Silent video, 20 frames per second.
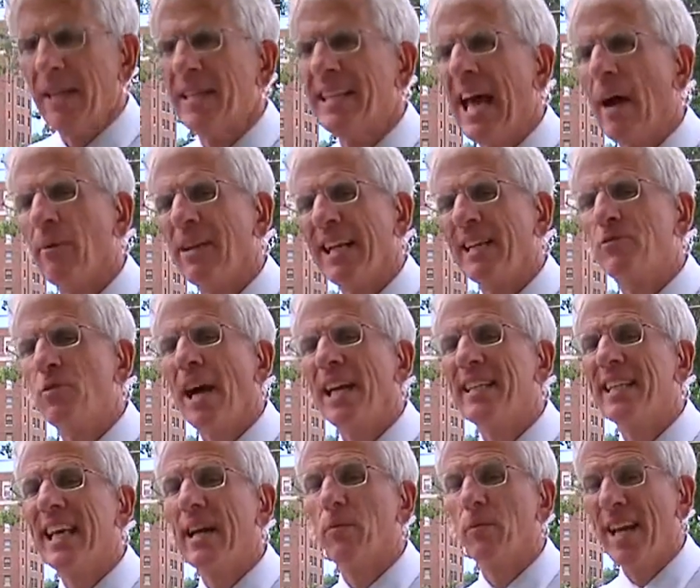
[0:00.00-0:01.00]
Now, when I
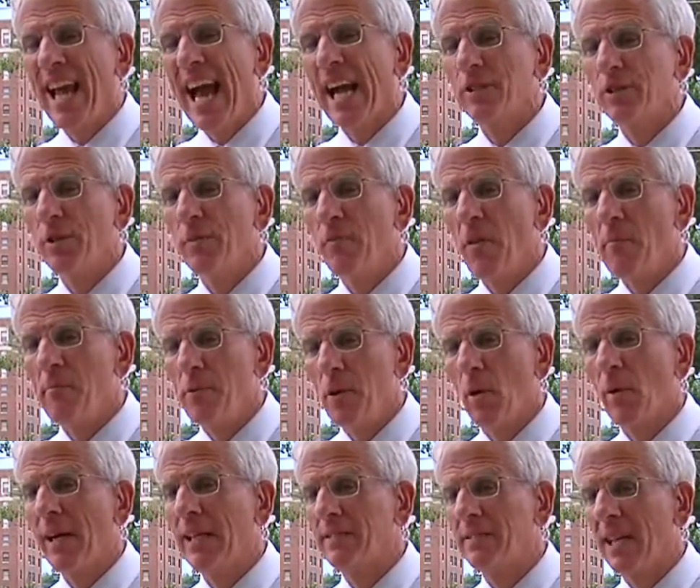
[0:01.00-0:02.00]
tried to get reaction from
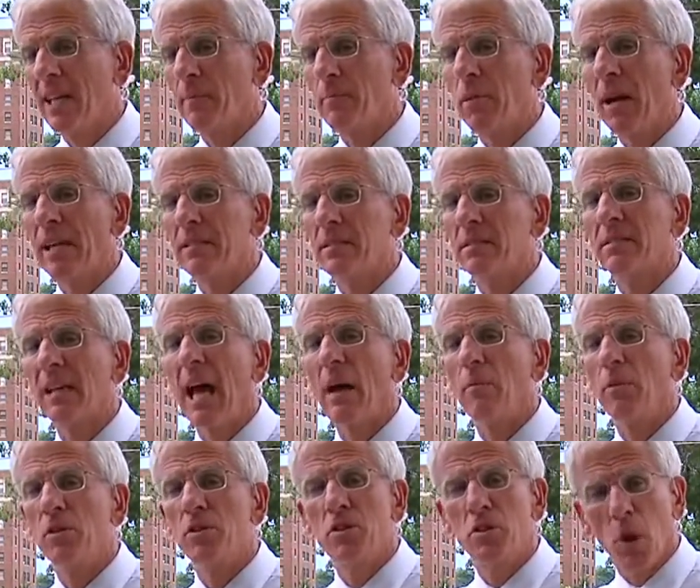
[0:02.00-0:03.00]
Purett's Enterprises, I
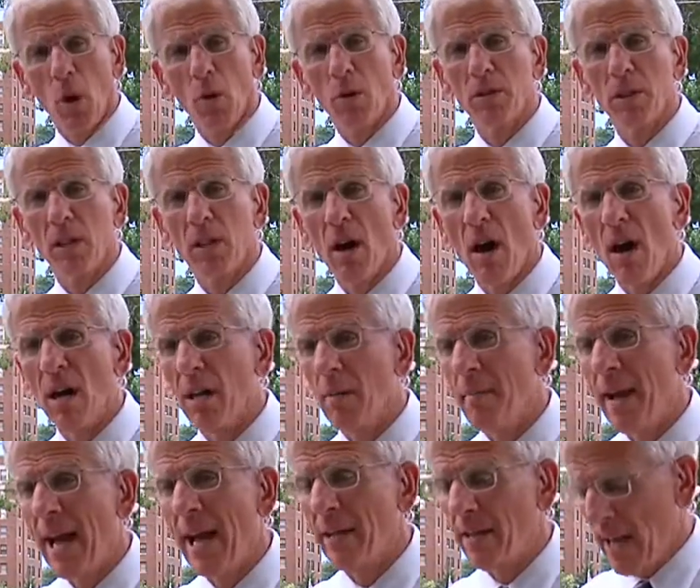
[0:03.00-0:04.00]
was told to call a
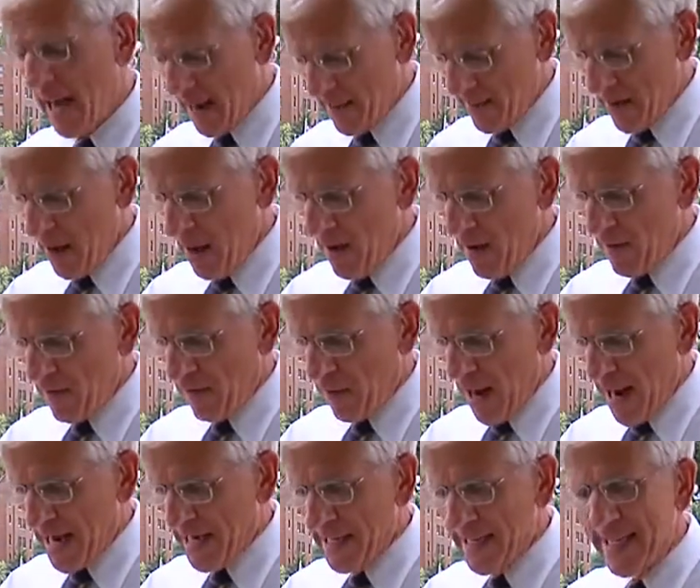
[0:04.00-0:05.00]
man named
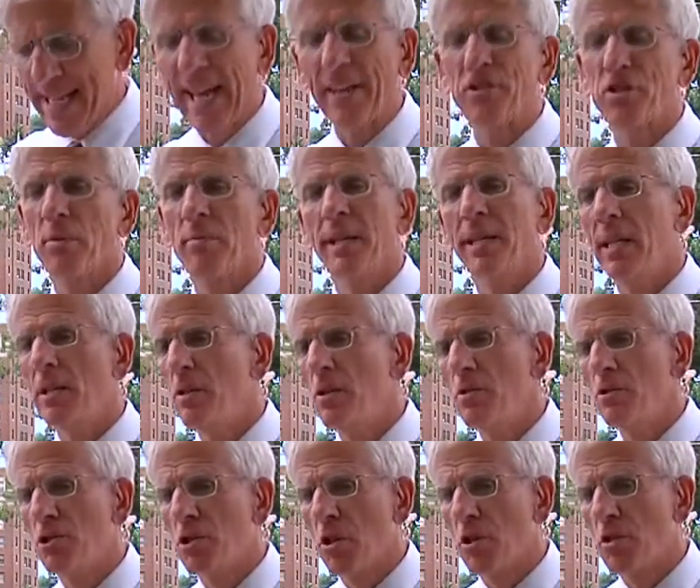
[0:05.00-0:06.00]
Fred Kesserman in
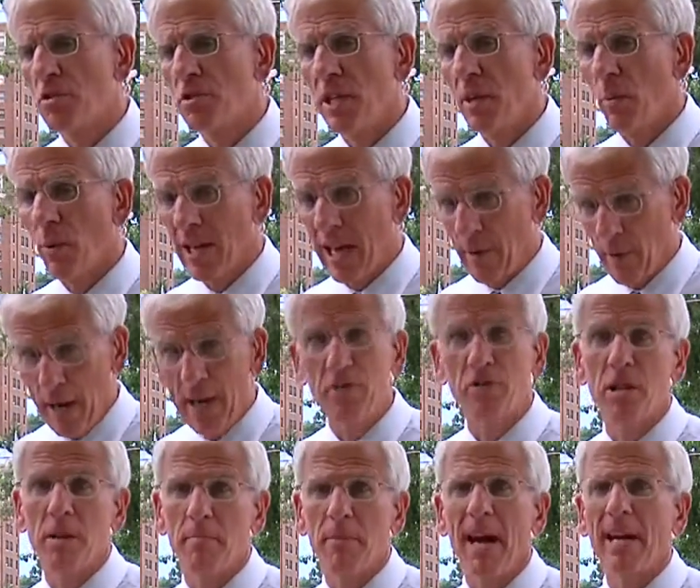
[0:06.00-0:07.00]
New Jersey. When I
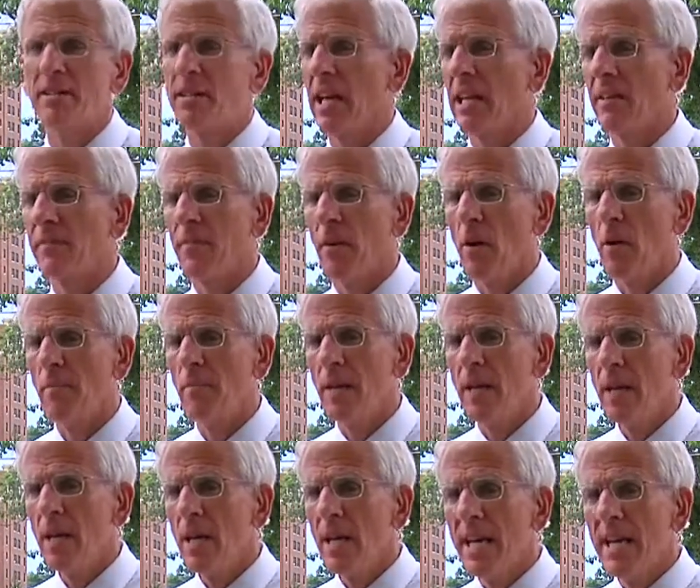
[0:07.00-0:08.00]
reached him by telephone,
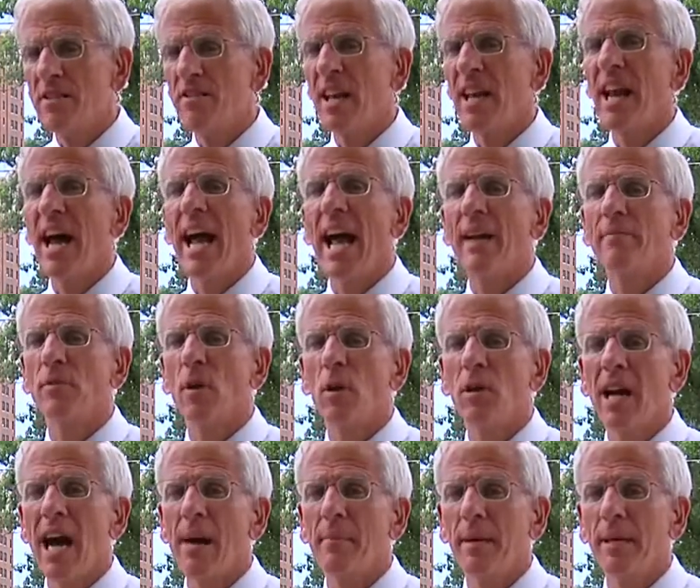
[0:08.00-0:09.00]
he said, "I have no
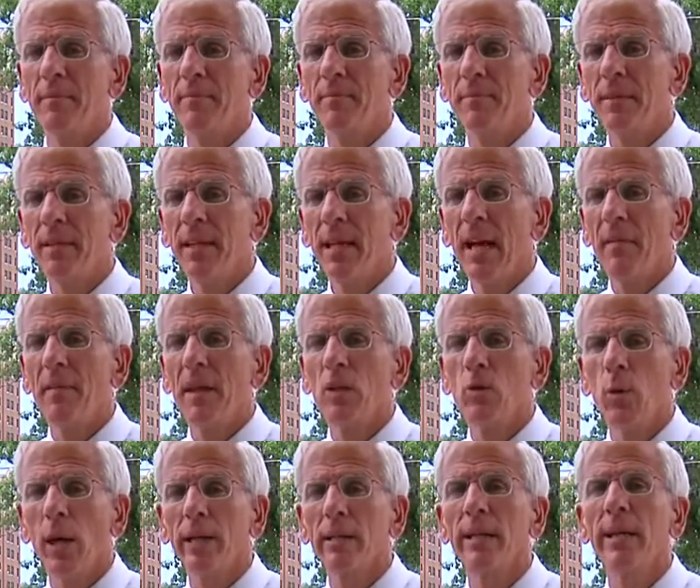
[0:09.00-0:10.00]
comment," and
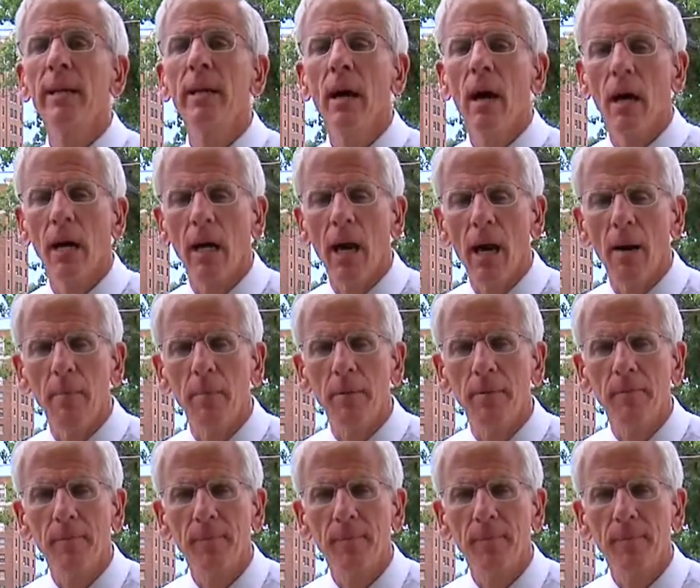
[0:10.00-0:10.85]
then quickly hung up.